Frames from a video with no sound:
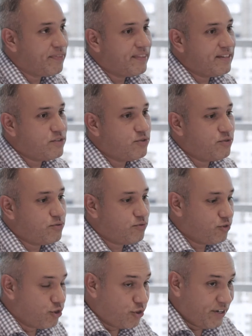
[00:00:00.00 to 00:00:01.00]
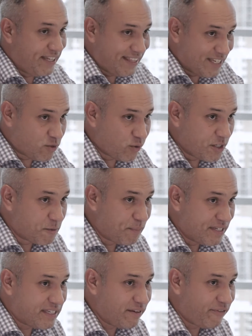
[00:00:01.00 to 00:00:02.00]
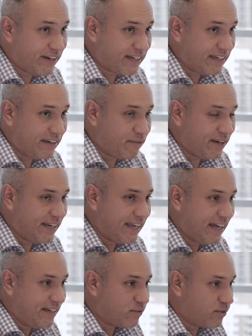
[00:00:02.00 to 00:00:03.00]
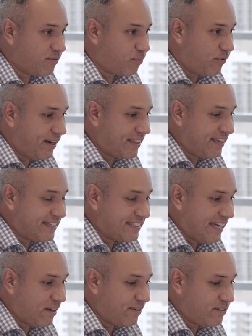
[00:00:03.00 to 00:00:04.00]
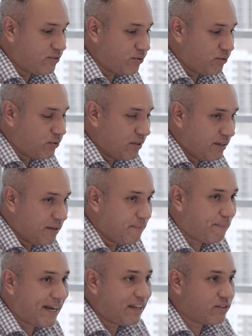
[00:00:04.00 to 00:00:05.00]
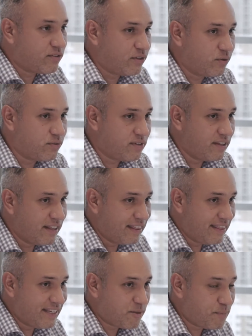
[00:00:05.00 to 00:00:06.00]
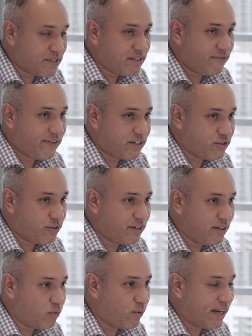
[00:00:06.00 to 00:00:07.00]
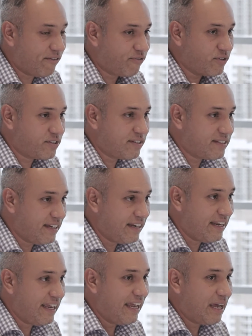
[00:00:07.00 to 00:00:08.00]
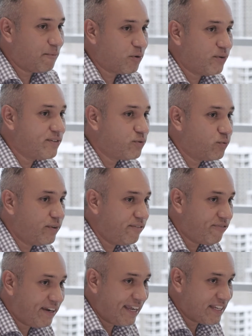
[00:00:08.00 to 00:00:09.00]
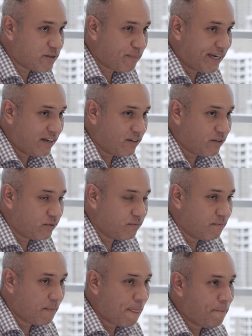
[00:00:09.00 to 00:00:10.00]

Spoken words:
This journey, this one specifically, right? I sort of break things down into milestones. This specific journey, when I first said I'm going to refinance my loan,